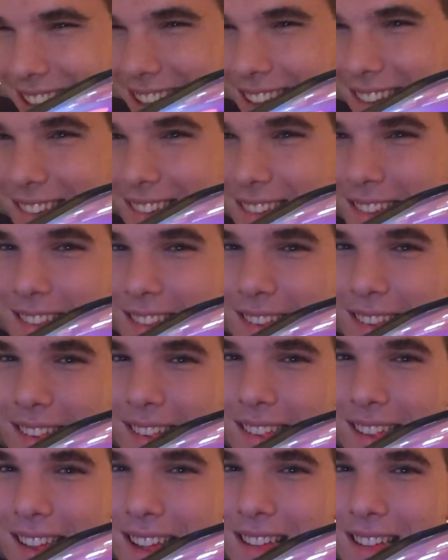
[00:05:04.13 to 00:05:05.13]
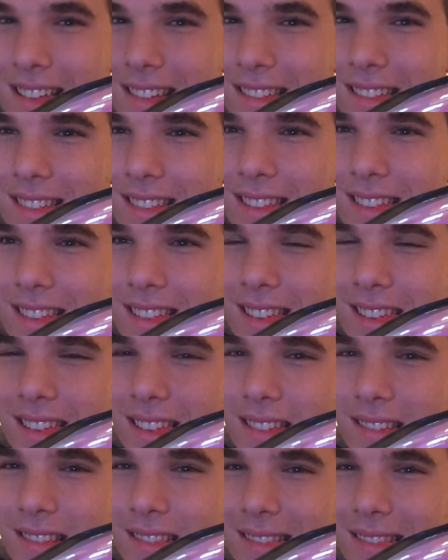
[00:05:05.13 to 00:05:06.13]
what happened? That thing.
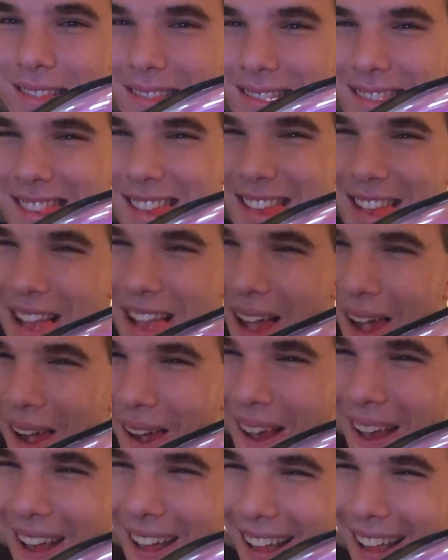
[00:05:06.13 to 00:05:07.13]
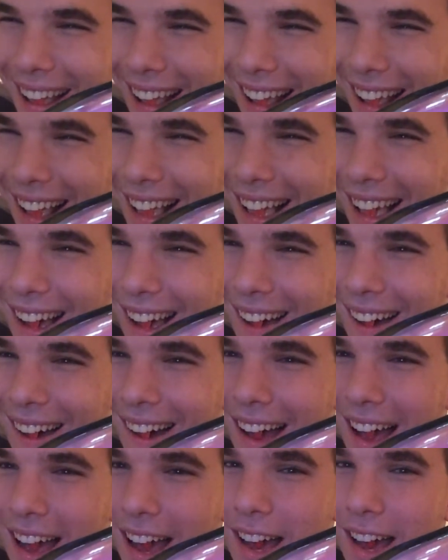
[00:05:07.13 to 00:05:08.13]
I'm not going to explain it
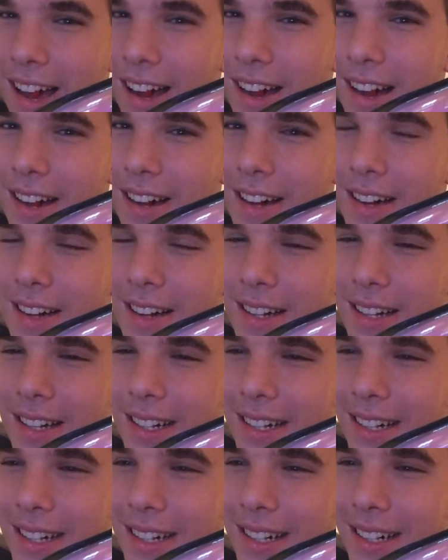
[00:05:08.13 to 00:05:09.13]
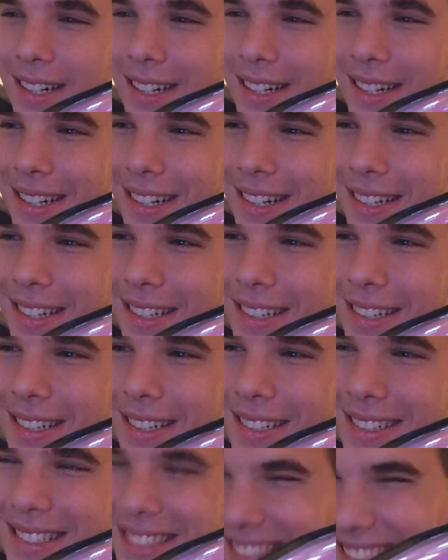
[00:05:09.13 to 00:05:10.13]
all. It was him completely
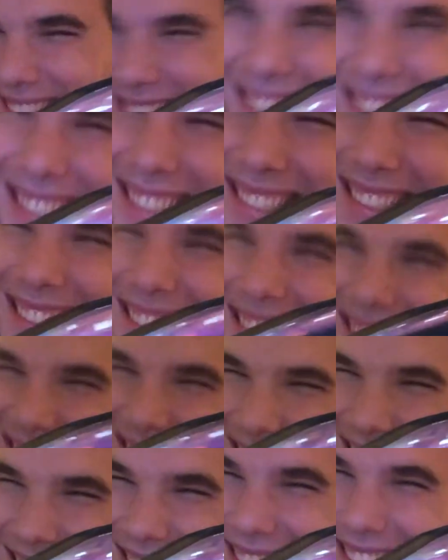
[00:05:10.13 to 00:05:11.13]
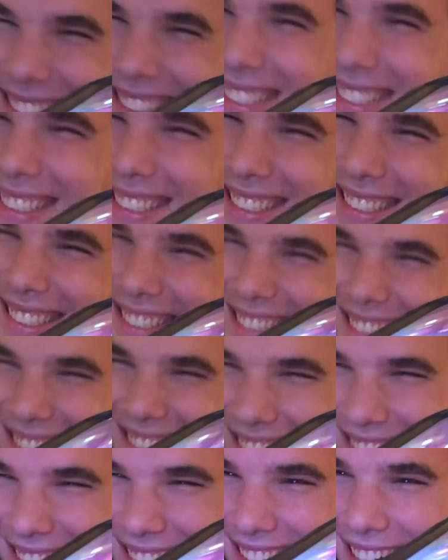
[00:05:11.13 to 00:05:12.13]
naked on the bed, door shut,
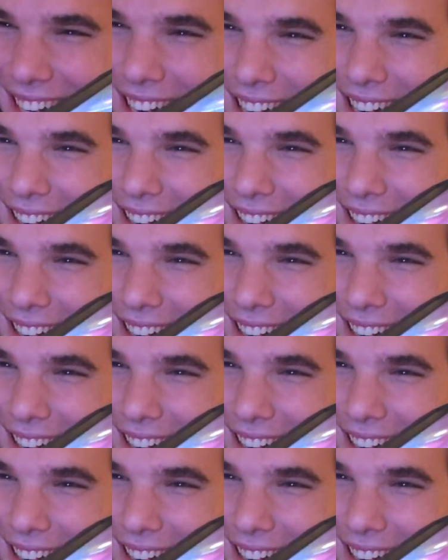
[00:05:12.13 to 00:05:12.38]
everything.